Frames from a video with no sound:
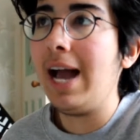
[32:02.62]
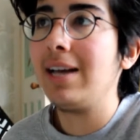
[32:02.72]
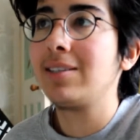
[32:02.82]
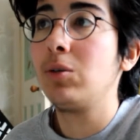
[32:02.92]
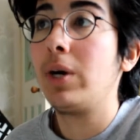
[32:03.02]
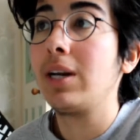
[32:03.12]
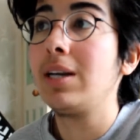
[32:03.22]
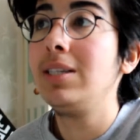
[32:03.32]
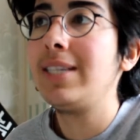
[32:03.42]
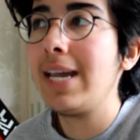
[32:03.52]
as the one
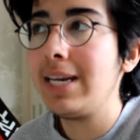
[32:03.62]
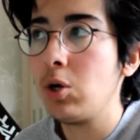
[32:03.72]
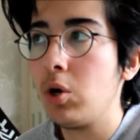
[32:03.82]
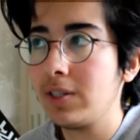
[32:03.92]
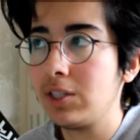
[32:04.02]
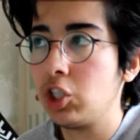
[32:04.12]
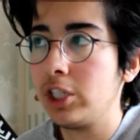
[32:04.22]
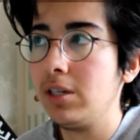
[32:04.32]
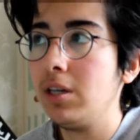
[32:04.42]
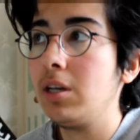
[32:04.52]
containing
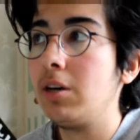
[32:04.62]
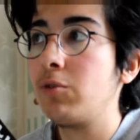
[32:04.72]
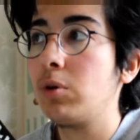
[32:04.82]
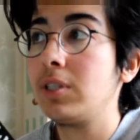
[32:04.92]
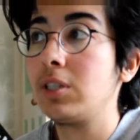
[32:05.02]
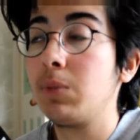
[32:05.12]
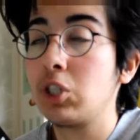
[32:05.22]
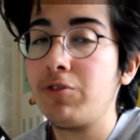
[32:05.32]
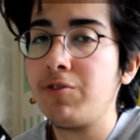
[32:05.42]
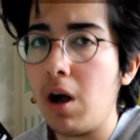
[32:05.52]
oxygen. Of course, it's
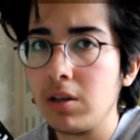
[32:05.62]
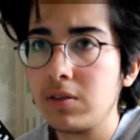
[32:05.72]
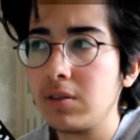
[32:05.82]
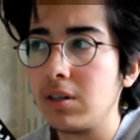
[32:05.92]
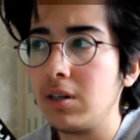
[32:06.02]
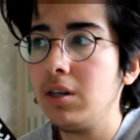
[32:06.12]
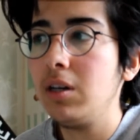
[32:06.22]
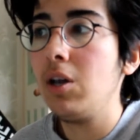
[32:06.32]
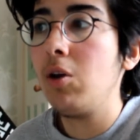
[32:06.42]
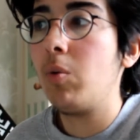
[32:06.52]
much faster,
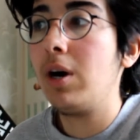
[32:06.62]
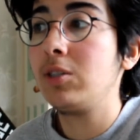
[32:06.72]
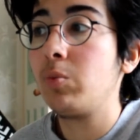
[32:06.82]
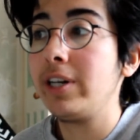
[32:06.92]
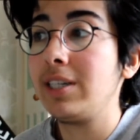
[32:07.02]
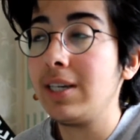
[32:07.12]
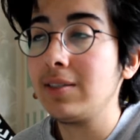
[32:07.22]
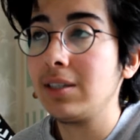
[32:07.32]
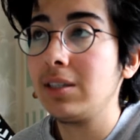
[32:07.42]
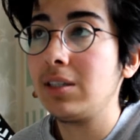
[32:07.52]
whereas where it
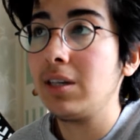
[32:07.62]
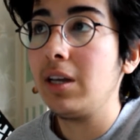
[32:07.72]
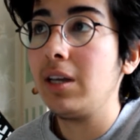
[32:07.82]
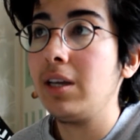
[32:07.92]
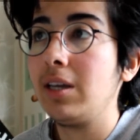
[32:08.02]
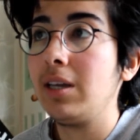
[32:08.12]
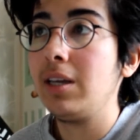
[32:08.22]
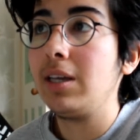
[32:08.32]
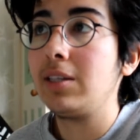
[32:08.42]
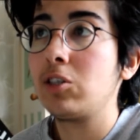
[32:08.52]
doesn't,
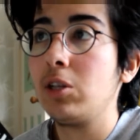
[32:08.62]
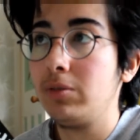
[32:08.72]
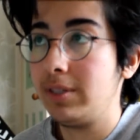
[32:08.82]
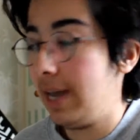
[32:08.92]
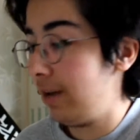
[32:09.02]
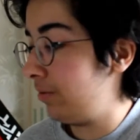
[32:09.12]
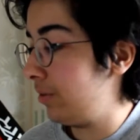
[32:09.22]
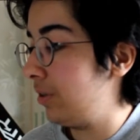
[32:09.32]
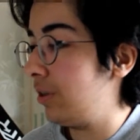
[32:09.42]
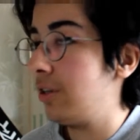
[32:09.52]
it slows down.
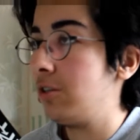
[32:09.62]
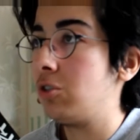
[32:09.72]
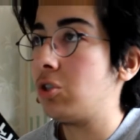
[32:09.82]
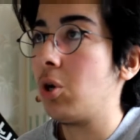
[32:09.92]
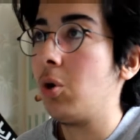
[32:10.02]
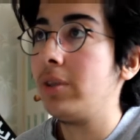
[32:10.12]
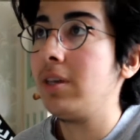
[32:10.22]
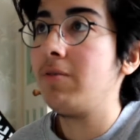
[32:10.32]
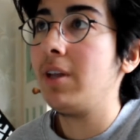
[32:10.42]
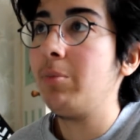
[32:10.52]
So
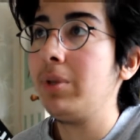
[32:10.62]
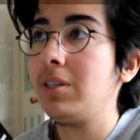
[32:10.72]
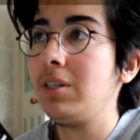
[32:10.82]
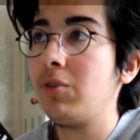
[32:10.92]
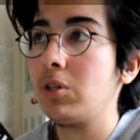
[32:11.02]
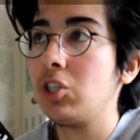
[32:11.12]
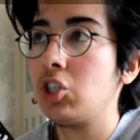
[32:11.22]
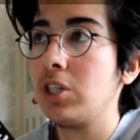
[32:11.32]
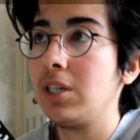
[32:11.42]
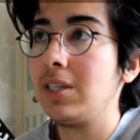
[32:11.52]
the availability of
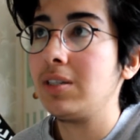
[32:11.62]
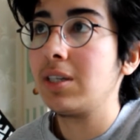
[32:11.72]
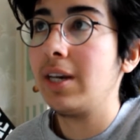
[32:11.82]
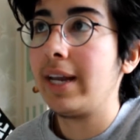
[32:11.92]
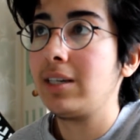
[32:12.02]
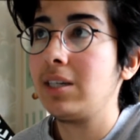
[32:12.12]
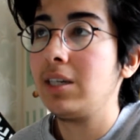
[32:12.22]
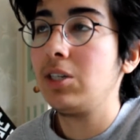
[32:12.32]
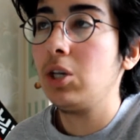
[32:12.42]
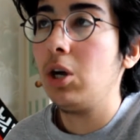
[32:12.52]
oxygen is
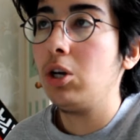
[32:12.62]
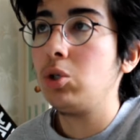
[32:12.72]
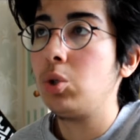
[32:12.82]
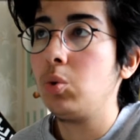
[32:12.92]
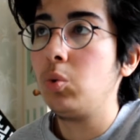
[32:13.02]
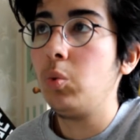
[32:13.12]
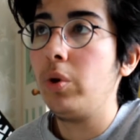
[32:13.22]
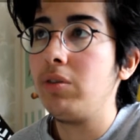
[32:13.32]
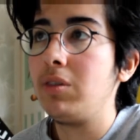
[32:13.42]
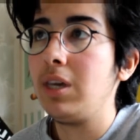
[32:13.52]
connected
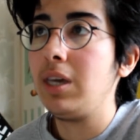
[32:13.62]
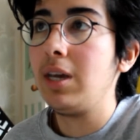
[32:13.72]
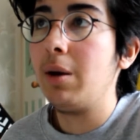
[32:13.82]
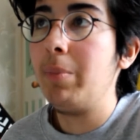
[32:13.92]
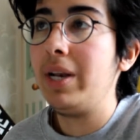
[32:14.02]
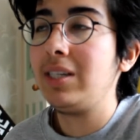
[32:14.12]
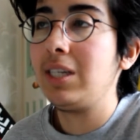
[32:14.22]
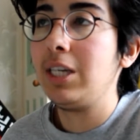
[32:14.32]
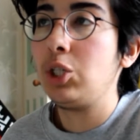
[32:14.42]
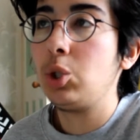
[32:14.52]
to the
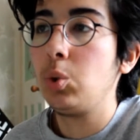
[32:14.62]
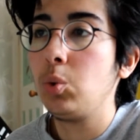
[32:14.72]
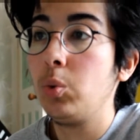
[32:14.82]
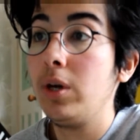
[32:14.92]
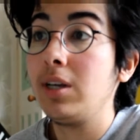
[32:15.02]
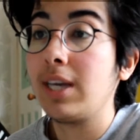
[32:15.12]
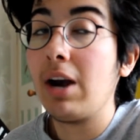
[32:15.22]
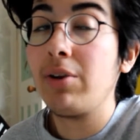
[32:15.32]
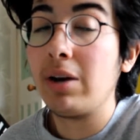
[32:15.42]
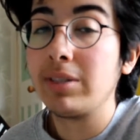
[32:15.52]
ability to
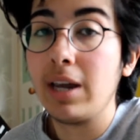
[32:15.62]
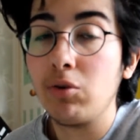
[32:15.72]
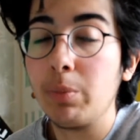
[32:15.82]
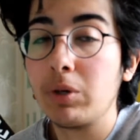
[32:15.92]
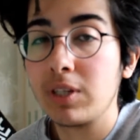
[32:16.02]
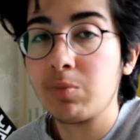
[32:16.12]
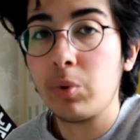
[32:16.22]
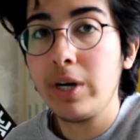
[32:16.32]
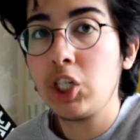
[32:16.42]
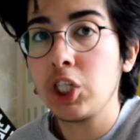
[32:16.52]
carry out aerobic
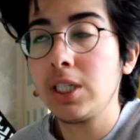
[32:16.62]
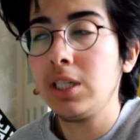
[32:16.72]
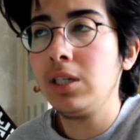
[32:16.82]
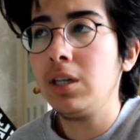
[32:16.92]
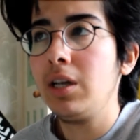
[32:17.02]
respiration,